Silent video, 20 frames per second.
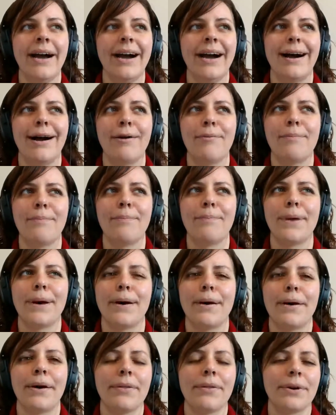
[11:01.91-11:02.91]

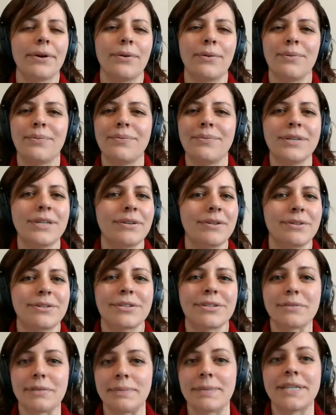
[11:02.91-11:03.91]
Although, you know,
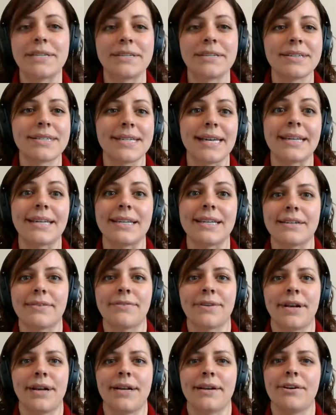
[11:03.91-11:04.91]
just from a slightly
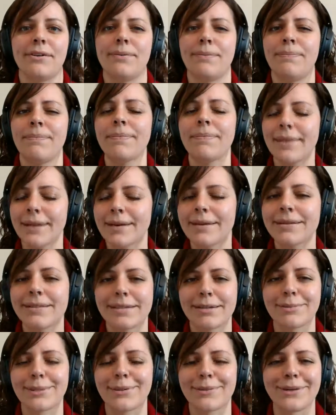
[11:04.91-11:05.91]
different angle, that can
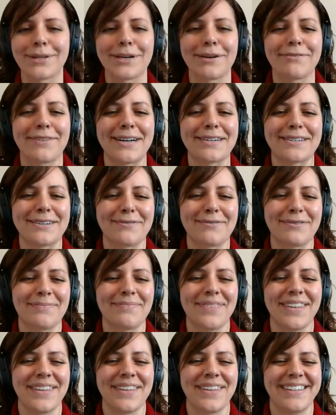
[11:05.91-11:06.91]
still be really effective.
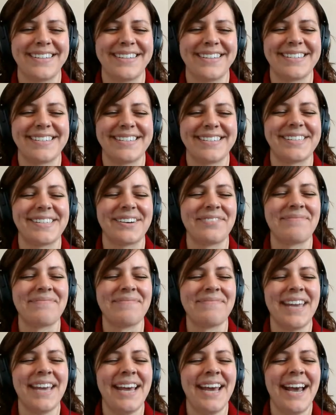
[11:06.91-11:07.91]
So,
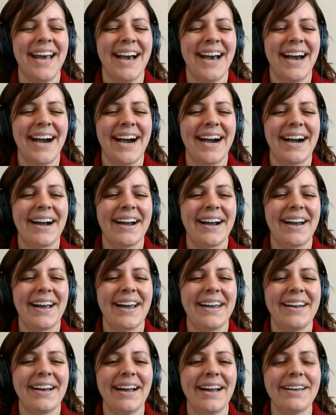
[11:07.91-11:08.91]

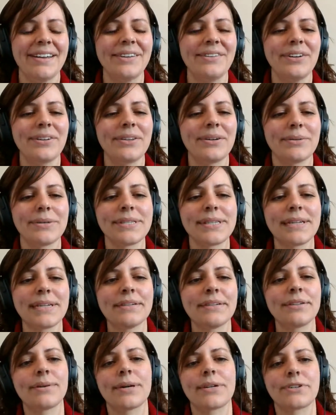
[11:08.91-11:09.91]
and I, you know, there was
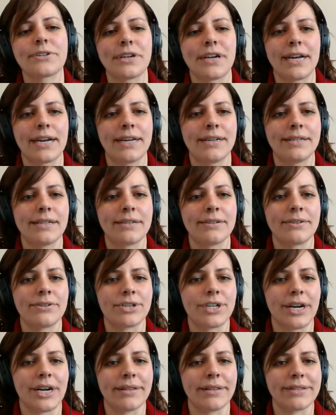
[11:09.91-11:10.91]
another question. I didn't
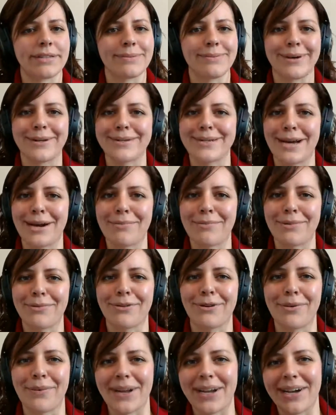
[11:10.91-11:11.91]
jot this one down
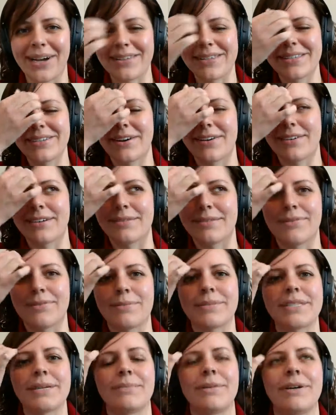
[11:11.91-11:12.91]
before we got started,
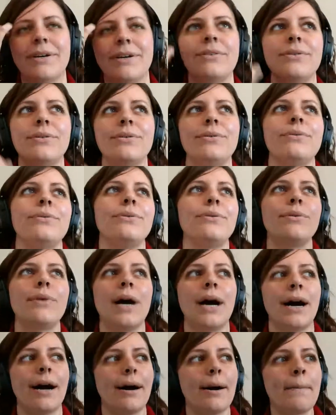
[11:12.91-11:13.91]
from someone who
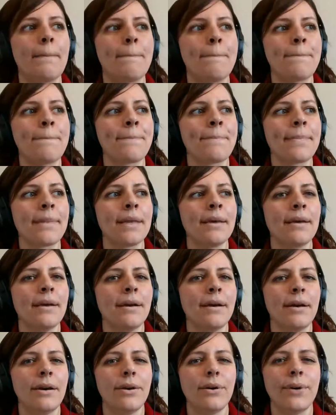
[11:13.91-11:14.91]

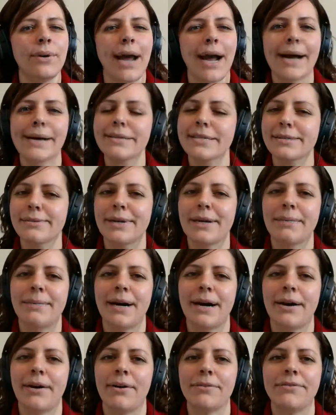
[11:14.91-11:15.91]
had asked me
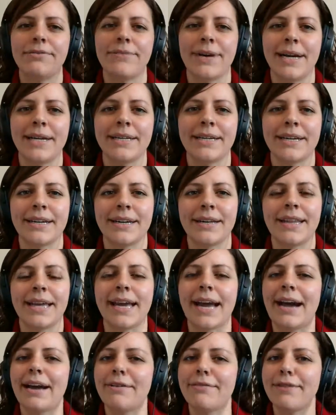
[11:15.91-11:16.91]
about finding,
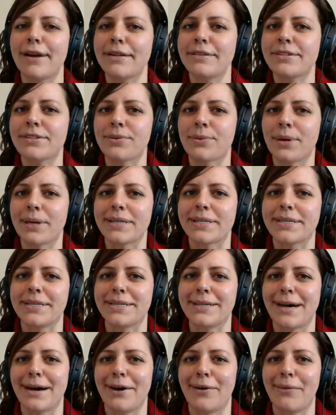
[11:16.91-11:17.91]
like, how to find stories
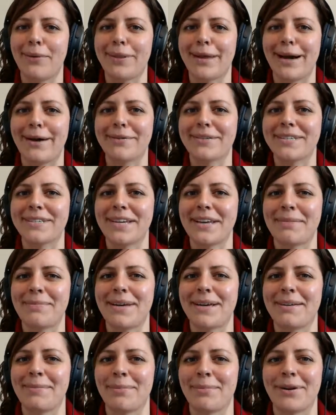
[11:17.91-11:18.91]
to tell without
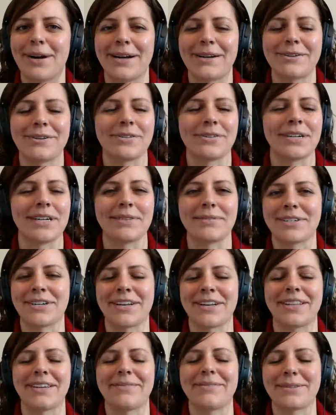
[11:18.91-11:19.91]
seeming predatory,
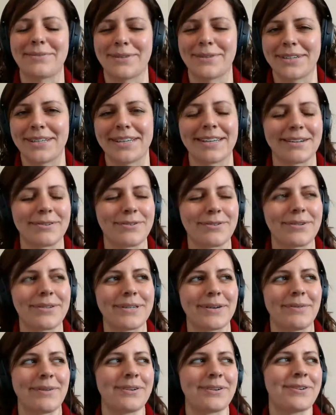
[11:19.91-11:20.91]
which I thought was a really
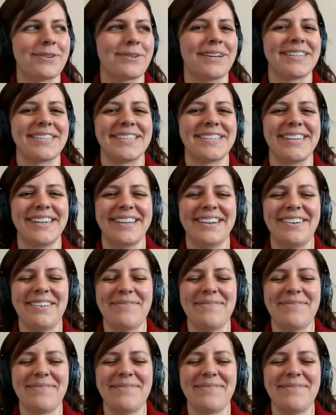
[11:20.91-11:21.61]
interesting word choice.